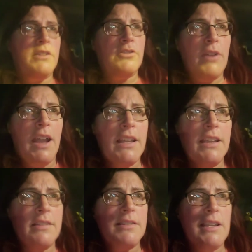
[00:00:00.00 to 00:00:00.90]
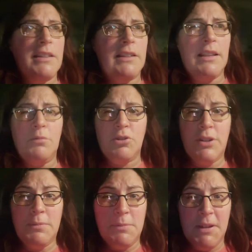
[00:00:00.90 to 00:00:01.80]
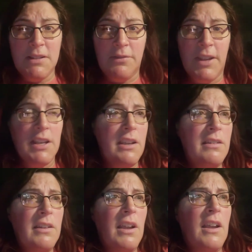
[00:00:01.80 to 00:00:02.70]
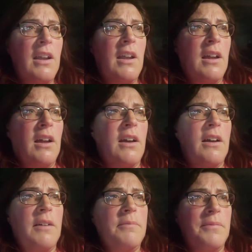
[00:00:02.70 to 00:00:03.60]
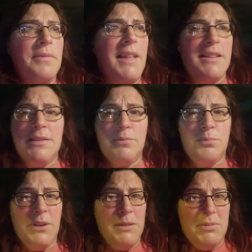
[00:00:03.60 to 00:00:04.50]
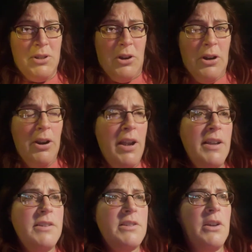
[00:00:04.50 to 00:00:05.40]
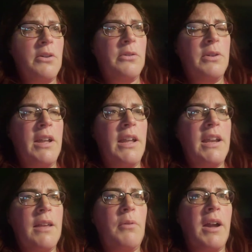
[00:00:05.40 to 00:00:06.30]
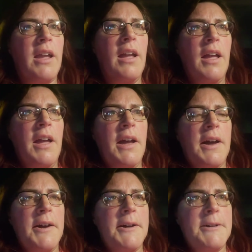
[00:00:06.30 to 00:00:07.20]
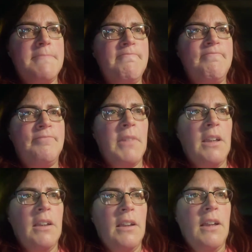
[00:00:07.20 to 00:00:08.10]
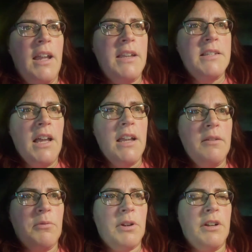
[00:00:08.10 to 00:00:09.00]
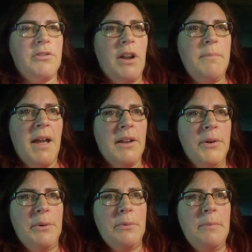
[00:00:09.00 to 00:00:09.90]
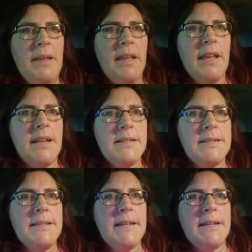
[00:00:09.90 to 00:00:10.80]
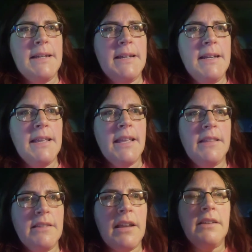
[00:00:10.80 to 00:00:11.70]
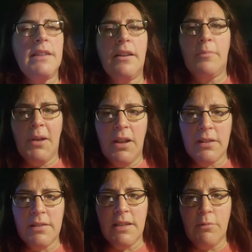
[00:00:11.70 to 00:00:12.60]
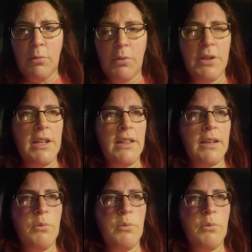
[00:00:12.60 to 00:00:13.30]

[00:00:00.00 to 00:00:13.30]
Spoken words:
tracking, seeing that they were shipped to Pennsylvania, that's really bizarre. So anyway, hang tight. We're going to drive back home and get these guys out of the box, see what we're dealing